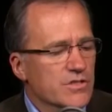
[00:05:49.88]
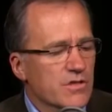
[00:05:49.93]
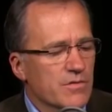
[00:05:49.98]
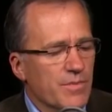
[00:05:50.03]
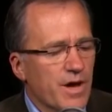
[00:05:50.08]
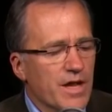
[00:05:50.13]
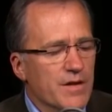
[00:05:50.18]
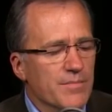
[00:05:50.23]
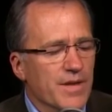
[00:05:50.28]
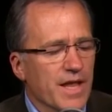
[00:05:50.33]
the
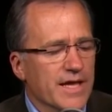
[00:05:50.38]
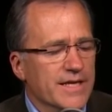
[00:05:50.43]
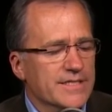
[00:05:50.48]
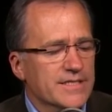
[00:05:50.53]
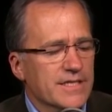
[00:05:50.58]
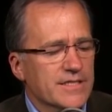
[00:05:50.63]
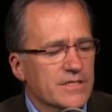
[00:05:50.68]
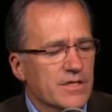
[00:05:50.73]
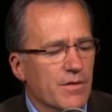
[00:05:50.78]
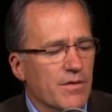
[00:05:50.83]
bottom line, is
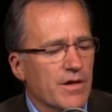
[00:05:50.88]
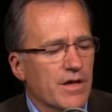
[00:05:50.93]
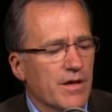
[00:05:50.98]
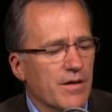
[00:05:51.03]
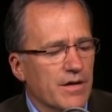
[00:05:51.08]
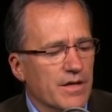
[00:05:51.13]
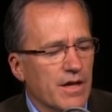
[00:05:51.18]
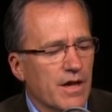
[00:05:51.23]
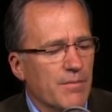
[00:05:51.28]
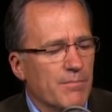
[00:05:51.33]
this
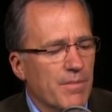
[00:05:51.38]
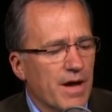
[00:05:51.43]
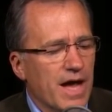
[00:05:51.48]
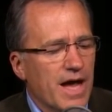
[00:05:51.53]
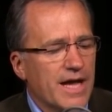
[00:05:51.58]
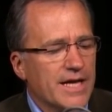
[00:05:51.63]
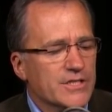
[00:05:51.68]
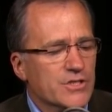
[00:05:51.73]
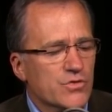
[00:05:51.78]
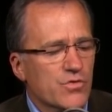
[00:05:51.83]
a
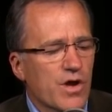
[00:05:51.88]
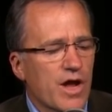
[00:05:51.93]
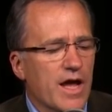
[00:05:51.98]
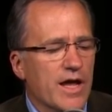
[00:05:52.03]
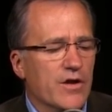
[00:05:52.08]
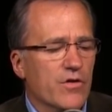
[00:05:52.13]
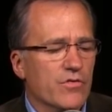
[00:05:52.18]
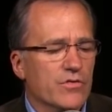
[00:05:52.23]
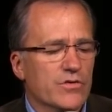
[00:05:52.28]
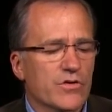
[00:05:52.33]
buy,
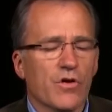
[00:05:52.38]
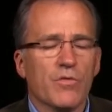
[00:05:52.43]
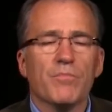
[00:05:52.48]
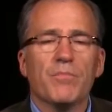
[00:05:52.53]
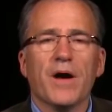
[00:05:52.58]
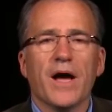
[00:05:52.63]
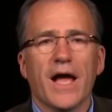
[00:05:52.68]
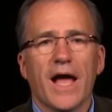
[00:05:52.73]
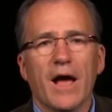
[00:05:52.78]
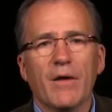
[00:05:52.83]
try, or don't
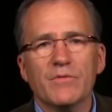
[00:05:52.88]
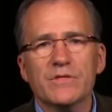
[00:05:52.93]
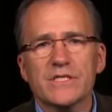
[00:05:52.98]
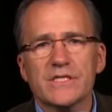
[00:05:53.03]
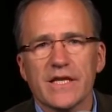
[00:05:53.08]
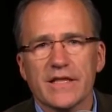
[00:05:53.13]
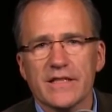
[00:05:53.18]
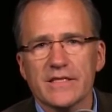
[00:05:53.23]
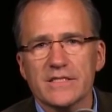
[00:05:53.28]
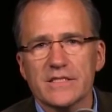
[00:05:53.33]
buy? I would
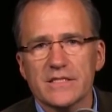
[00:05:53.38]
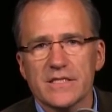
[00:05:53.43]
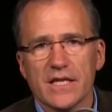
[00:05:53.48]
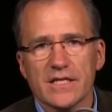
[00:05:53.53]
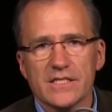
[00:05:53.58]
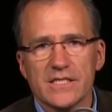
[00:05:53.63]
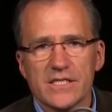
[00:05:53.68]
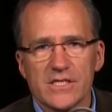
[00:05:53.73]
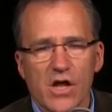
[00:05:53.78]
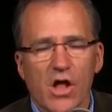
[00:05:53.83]
say this is a
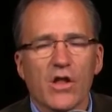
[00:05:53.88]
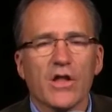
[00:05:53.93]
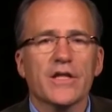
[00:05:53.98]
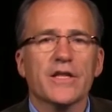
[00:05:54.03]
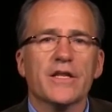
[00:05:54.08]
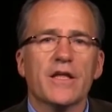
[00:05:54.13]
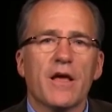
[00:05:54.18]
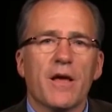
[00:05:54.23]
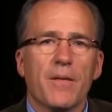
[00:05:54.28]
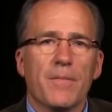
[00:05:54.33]

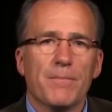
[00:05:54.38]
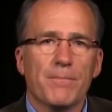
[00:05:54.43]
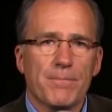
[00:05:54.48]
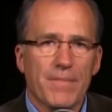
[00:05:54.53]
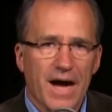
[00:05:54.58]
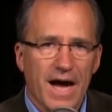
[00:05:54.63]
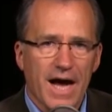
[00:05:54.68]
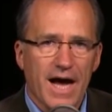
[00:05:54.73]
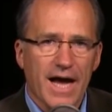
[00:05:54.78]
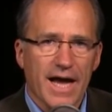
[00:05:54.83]
solid
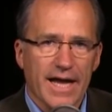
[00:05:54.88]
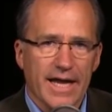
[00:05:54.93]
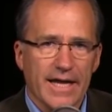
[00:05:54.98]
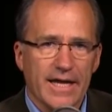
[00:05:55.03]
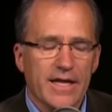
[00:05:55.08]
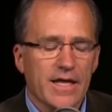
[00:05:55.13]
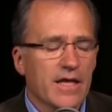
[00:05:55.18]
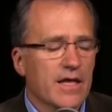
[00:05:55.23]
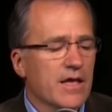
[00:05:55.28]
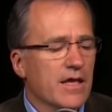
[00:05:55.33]
buy.
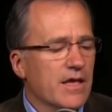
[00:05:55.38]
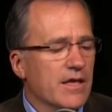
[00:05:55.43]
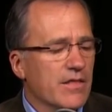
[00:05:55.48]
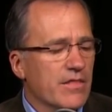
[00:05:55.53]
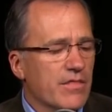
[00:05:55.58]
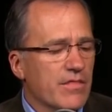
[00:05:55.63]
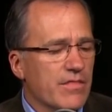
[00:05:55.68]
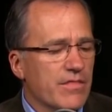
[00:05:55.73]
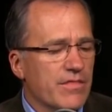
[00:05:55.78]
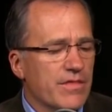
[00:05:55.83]

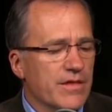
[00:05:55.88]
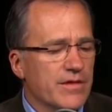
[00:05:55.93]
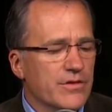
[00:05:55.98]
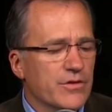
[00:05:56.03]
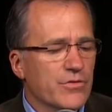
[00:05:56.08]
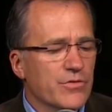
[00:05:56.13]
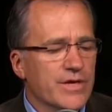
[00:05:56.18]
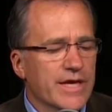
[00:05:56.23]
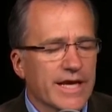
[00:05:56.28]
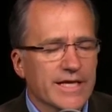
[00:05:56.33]

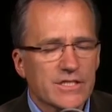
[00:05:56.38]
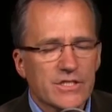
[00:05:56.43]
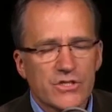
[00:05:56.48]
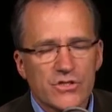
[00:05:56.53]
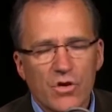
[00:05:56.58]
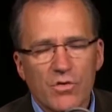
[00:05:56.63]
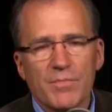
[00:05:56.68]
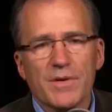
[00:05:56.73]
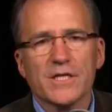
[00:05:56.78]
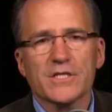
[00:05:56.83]
You get
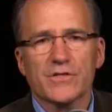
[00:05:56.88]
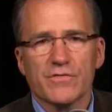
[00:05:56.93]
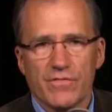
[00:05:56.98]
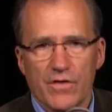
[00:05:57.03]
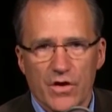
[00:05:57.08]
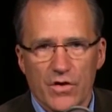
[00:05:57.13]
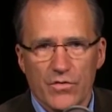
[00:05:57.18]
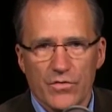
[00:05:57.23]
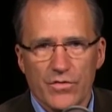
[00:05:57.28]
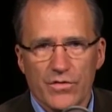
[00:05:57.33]
so much
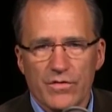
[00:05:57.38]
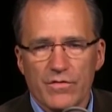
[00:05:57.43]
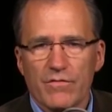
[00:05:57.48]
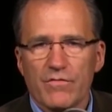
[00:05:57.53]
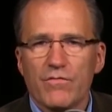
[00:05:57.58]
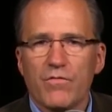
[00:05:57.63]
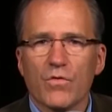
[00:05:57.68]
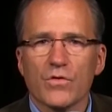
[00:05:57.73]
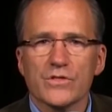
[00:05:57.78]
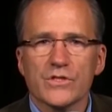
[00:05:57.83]
phone
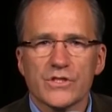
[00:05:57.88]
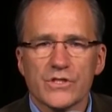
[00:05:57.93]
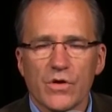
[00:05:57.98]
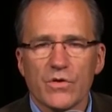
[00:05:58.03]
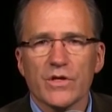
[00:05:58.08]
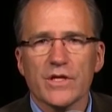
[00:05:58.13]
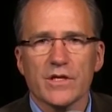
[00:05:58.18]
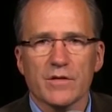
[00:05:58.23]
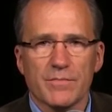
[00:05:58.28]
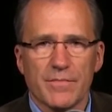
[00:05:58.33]
for so
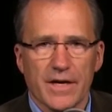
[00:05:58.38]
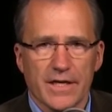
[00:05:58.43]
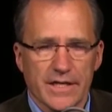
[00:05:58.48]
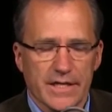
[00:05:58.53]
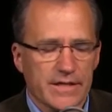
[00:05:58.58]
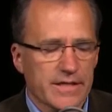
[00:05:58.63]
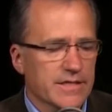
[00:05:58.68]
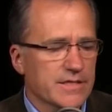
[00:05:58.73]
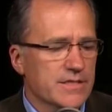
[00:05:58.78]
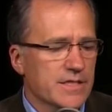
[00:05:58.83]
little
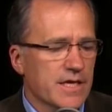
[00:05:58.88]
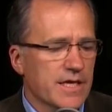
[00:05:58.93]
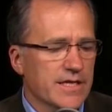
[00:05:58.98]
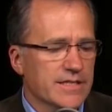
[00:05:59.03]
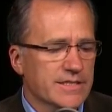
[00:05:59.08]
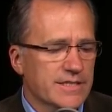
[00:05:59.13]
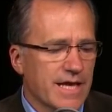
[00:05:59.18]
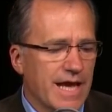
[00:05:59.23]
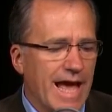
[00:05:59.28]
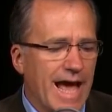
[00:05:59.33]
money that
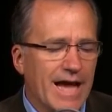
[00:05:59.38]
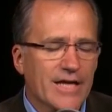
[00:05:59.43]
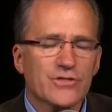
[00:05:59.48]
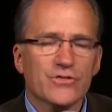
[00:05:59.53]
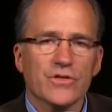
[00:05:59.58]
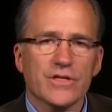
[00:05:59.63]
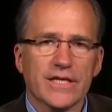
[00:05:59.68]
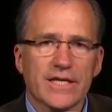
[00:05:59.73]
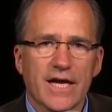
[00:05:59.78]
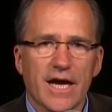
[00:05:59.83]
it's
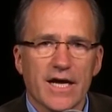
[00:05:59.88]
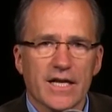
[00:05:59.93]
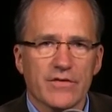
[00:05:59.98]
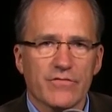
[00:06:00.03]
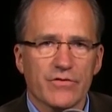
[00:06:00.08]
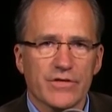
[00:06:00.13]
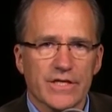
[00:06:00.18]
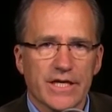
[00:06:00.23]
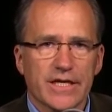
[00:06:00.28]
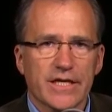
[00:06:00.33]
actually kind
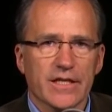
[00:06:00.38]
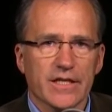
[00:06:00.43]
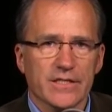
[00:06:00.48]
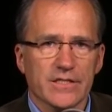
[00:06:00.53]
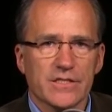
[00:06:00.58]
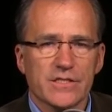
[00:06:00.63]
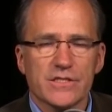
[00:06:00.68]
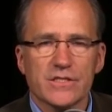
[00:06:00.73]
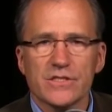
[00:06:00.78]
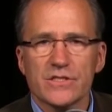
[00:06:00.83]
of
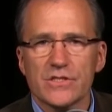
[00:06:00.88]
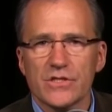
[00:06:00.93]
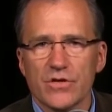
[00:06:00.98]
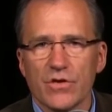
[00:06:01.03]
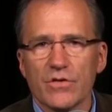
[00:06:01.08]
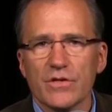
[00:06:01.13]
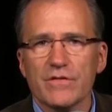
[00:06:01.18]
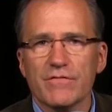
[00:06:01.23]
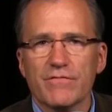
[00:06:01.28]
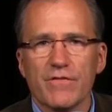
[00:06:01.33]
ridiculous. This is the
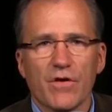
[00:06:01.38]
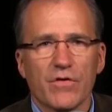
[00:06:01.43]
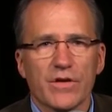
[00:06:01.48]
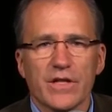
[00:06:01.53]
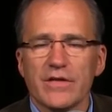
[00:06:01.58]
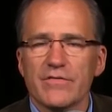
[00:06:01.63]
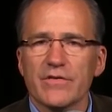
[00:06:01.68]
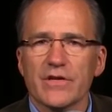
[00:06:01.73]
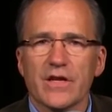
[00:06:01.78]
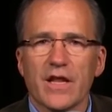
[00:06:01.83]
only phone,
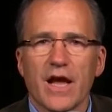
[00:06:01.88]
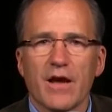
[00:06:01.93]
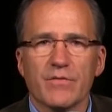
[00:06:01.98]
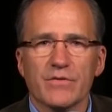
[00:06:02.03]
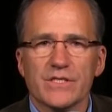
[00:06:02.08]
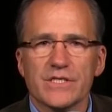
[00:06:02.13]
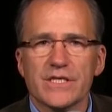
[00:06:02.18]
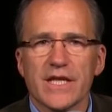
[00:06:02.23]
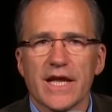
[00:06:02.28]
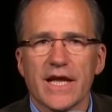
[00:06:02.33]
even I
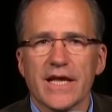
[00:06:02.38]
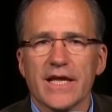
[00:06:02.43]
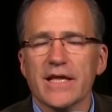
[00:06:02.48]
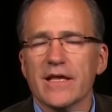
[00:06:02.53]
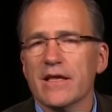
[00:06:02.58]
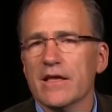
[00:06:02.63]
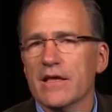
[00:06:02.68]
would say,